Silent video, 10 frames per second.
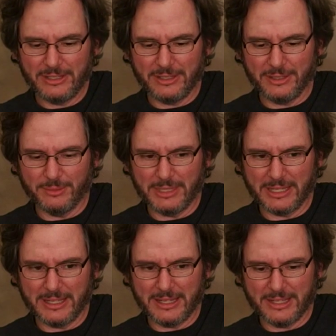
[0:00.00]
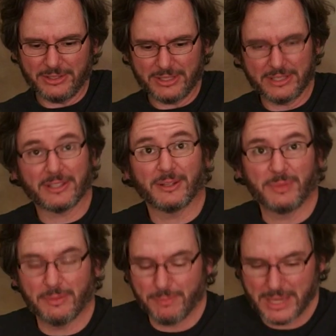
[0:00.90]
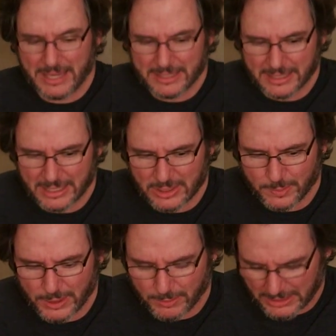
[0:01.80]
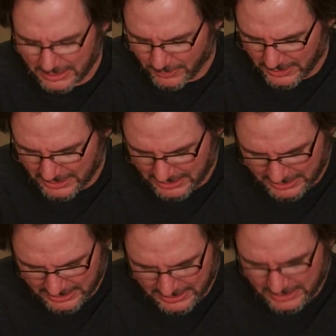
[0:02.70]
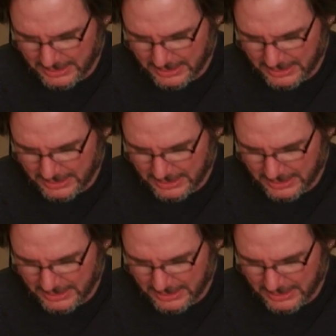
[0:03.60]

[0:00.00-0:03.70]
Oh my gosh, this is going to be amazing experimenting with this.